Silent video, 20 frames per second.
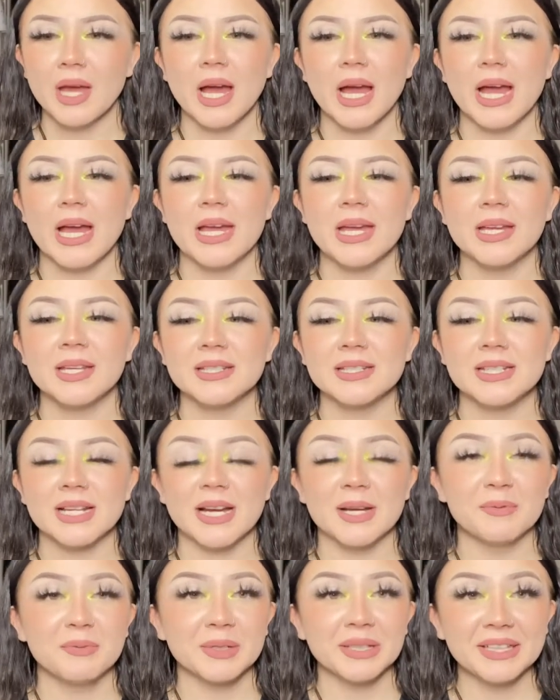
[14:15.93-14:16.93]
And
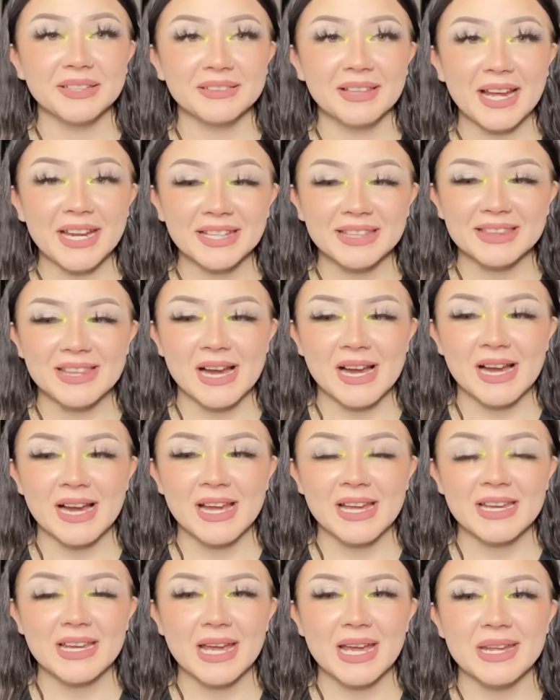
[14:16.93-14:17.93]
I really like
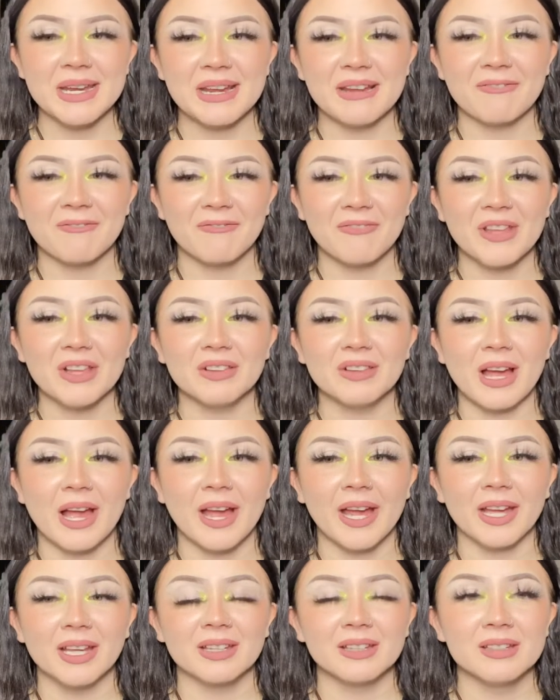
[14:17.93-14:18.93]
that. And I feel
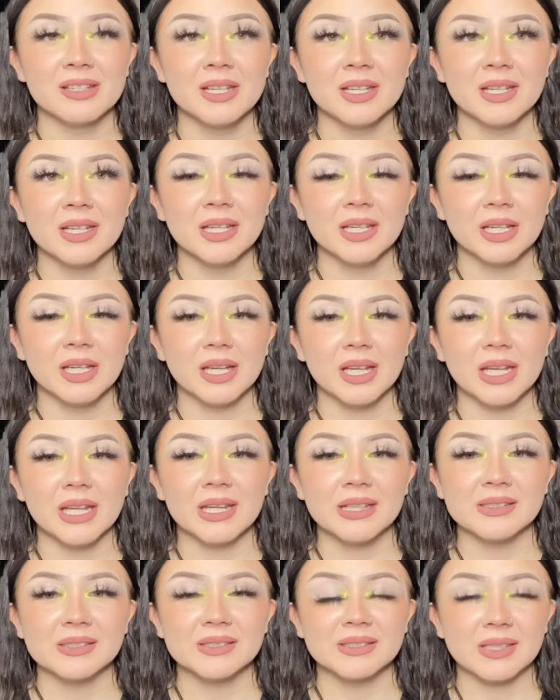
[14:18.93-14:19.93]
like it
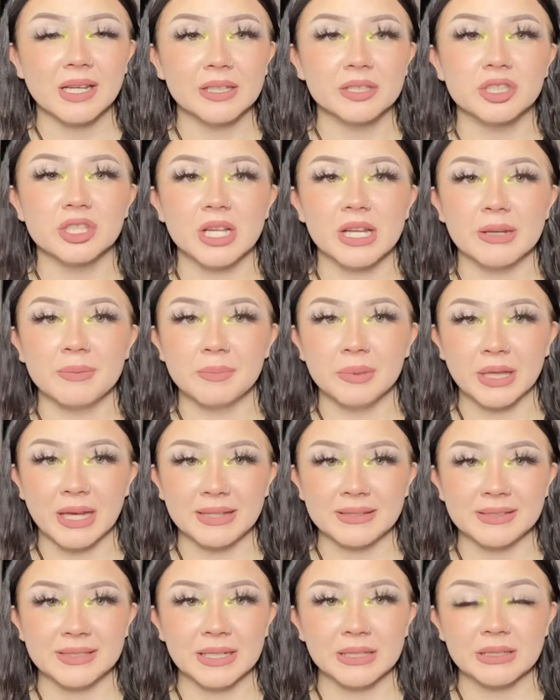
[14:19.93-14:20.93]
is such a
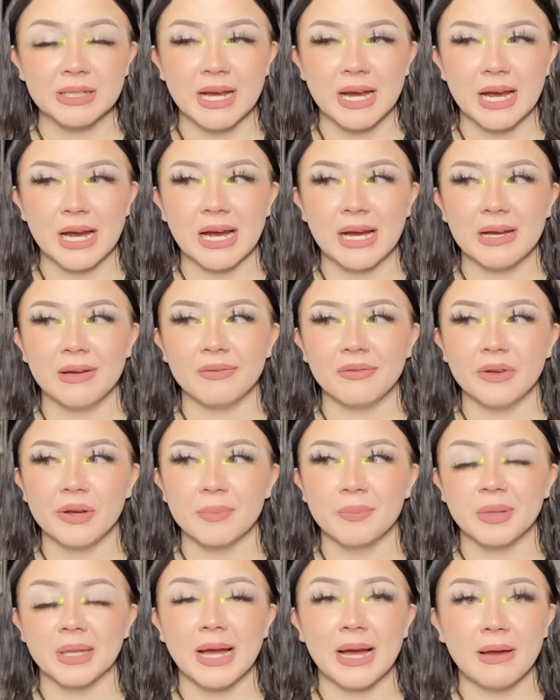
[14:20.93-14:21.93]
blessing to have a
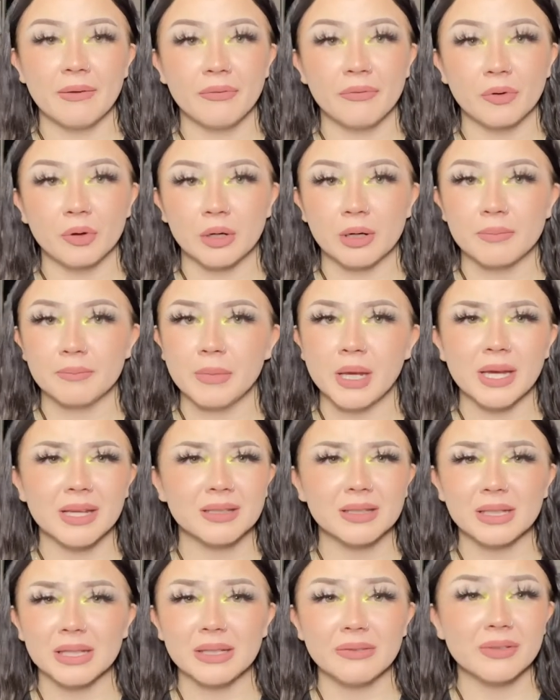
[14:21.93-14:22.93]
platform,
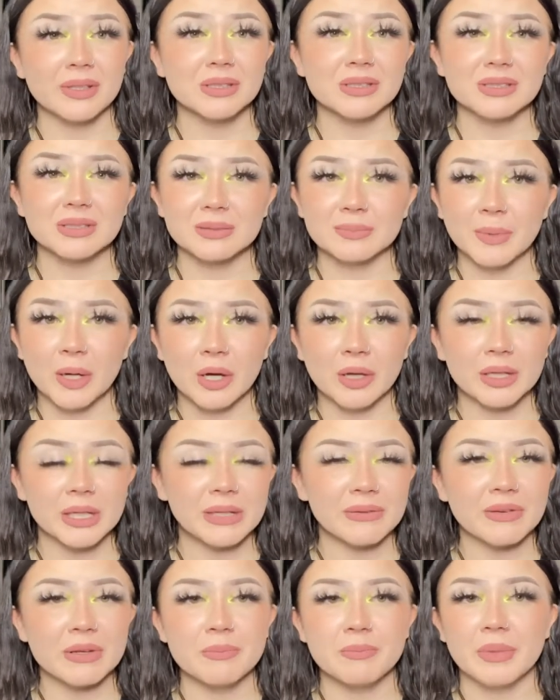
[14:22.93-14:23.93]
even small,
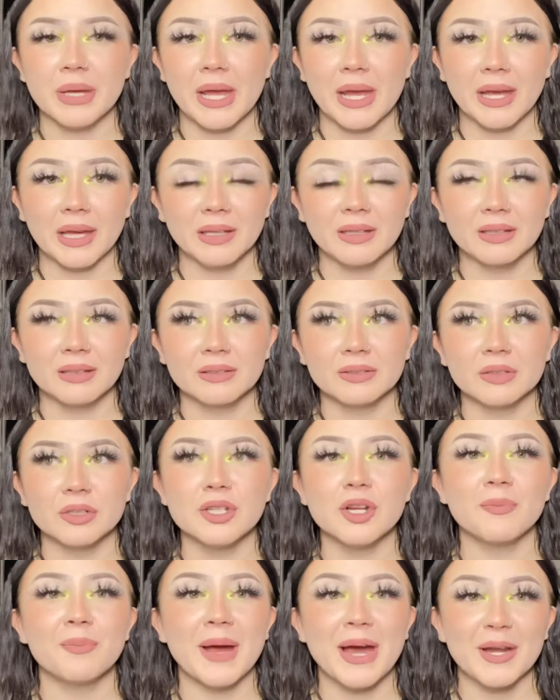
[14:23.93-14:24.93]
even big,
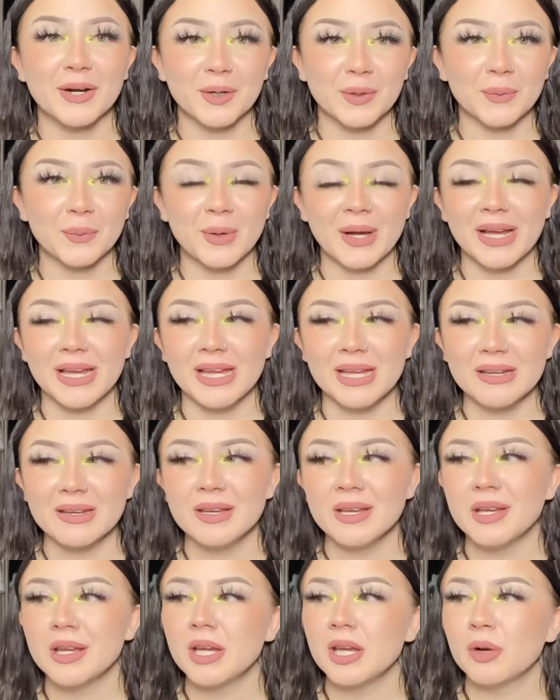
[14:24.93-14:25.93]
no matter what,
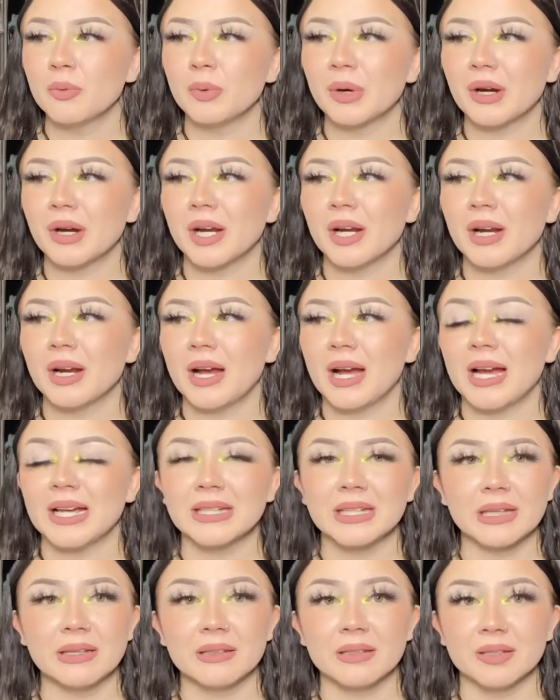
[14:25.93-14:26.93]
where I
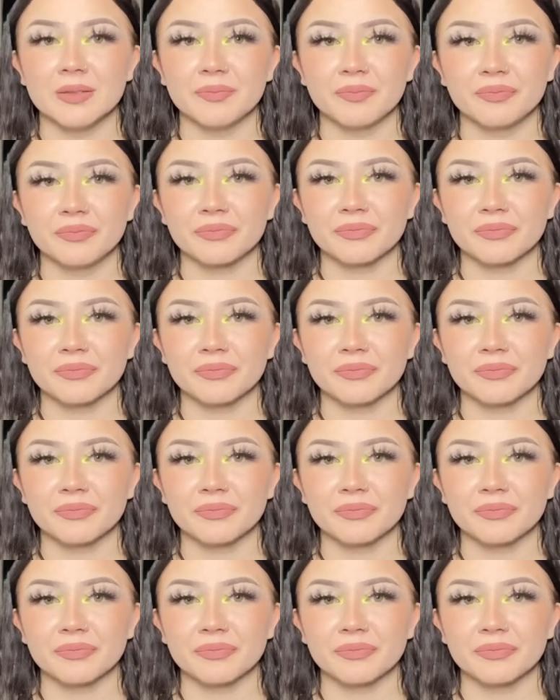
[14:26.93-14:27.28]
can,